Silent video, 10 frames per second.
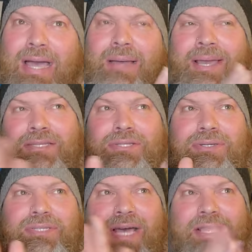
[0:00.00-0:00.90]
Um, I
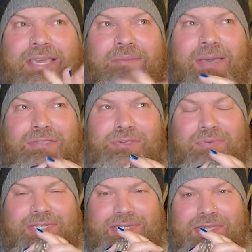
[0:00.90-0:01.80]
told Tanya at My
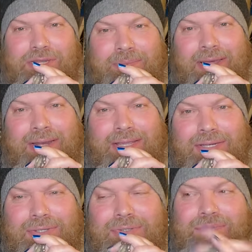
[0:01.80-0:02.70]
Jewelry Addiction about
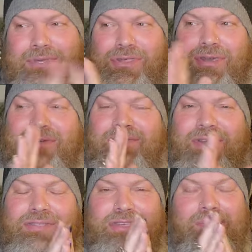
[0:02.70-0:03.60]
it, who we share a
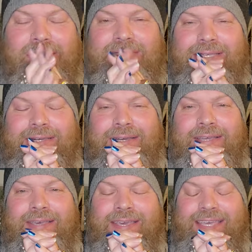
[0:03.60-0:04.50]
friendship with
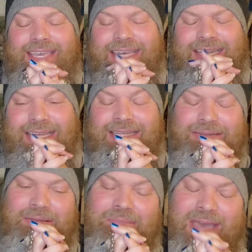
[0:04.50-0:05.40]
Sarah and
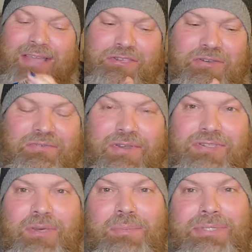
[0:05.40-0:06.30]
uh, a magical
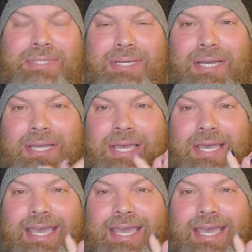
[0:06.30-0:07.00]
friendship with Sarah.